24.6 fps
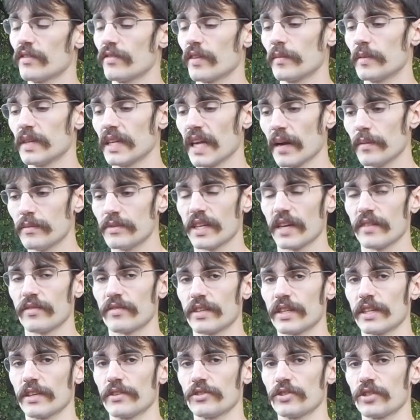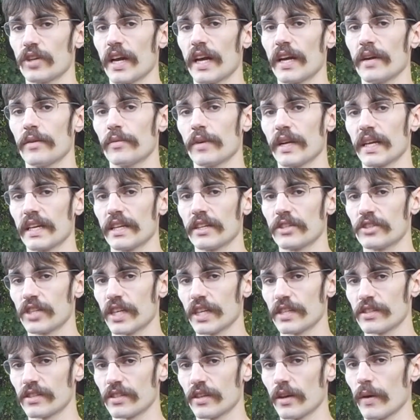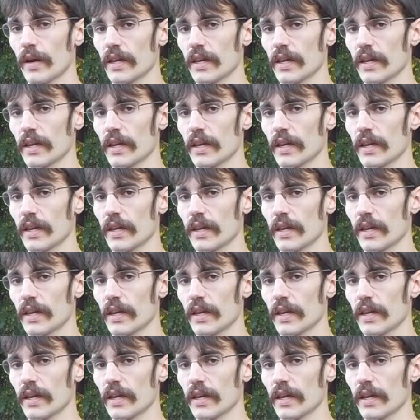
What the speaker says: I mean, I'm definitely going to try it when I get a chance to go